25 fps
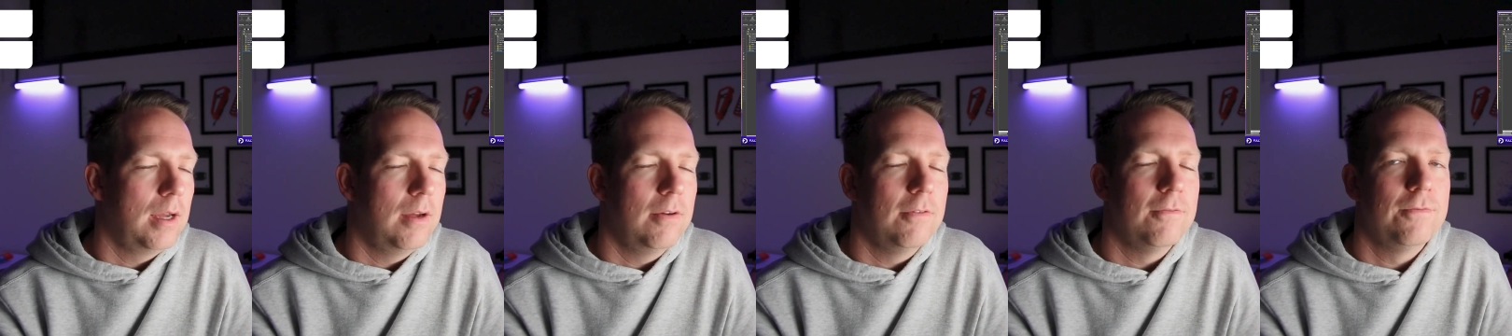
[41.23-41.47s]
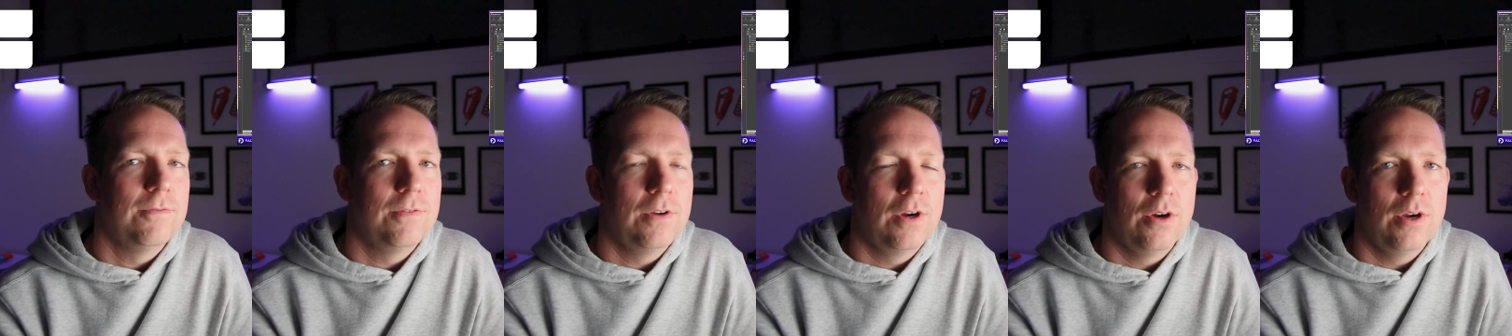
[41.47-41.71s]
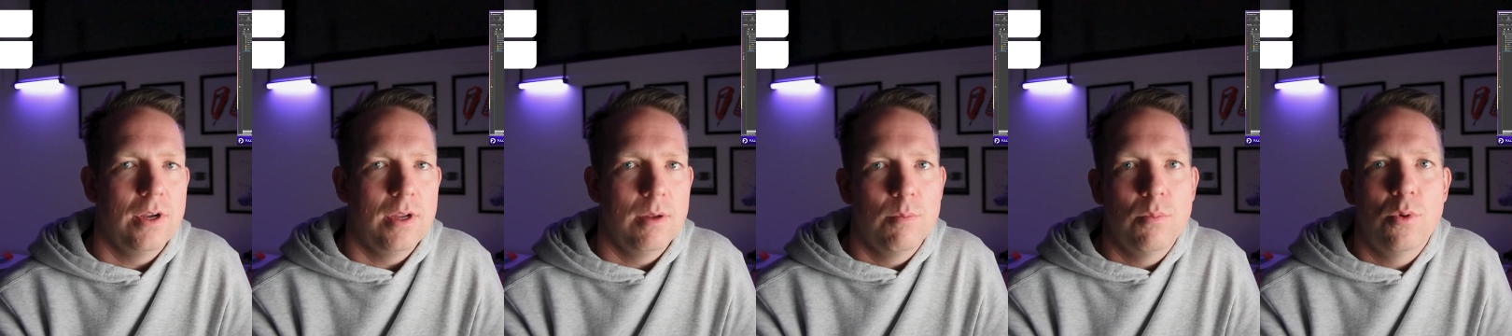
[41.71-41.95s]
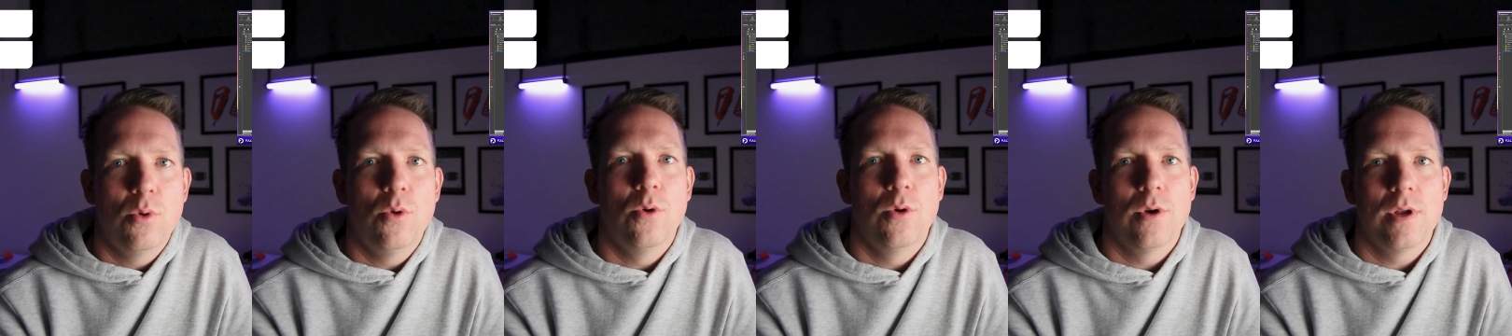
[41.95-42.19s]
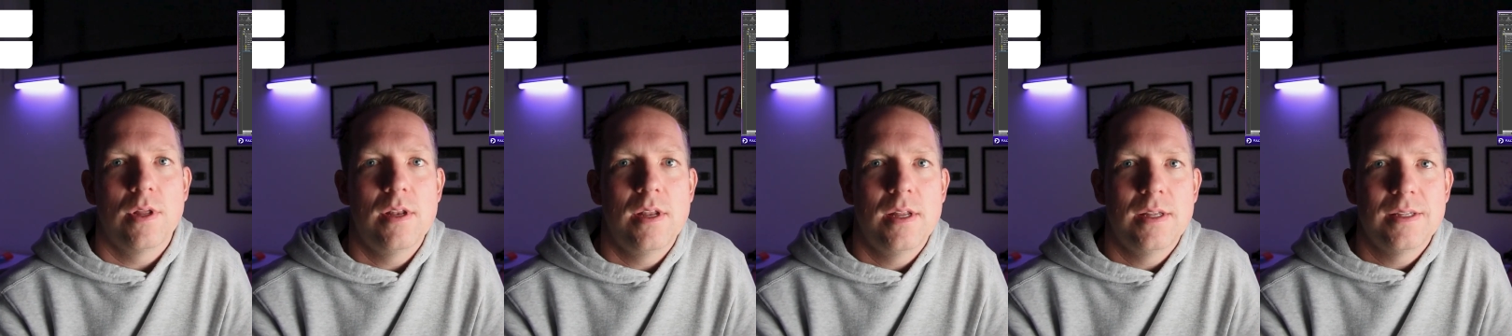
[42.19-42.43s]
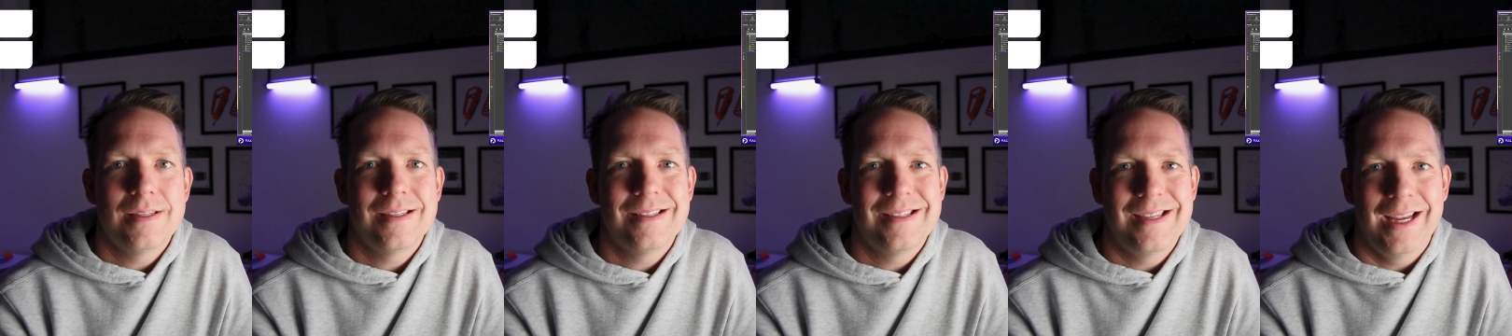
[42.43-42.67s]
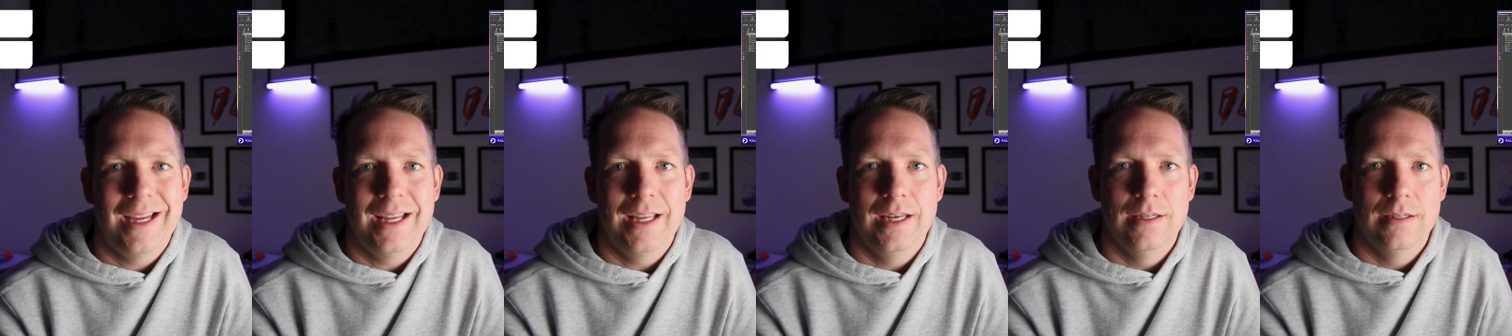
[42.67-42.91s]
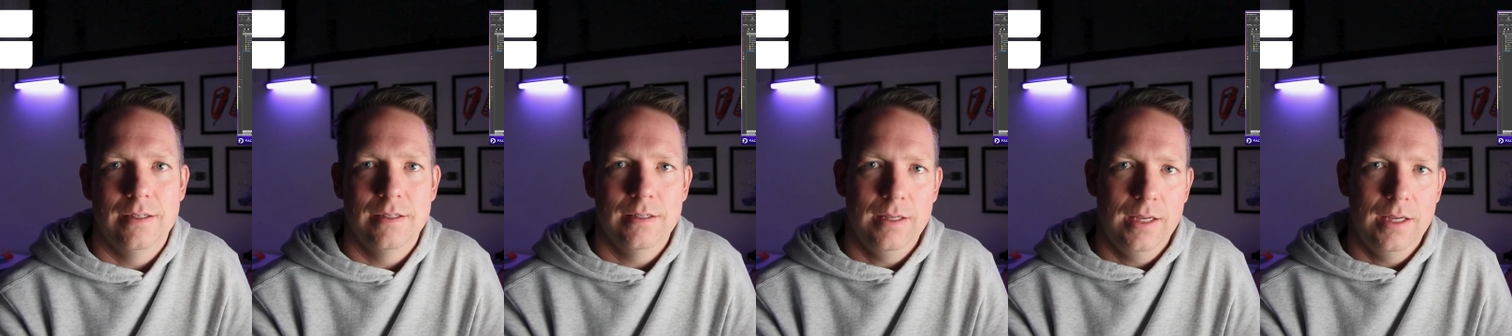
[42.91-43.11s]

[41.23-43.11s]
very important second